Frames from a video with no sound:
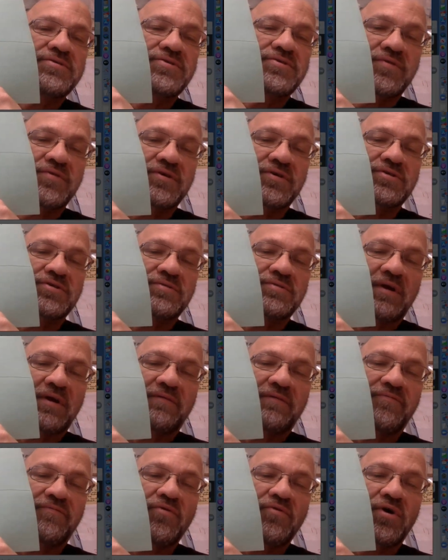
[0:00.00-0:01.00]
So there's going to be
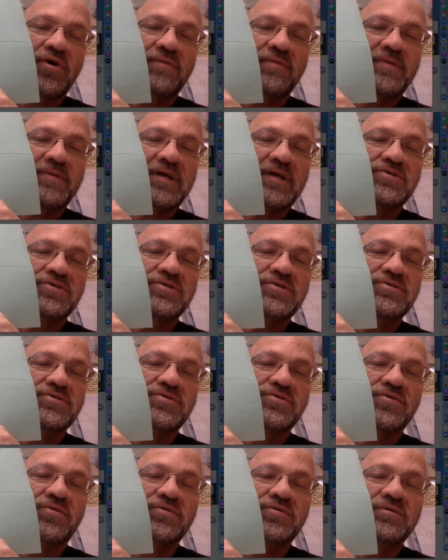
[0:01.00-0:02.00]
four pictures
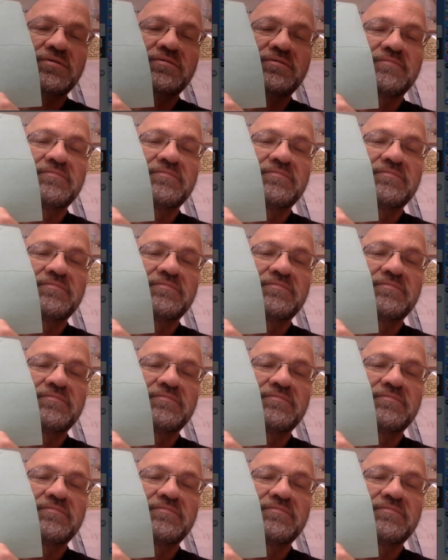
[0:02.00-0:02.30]
total.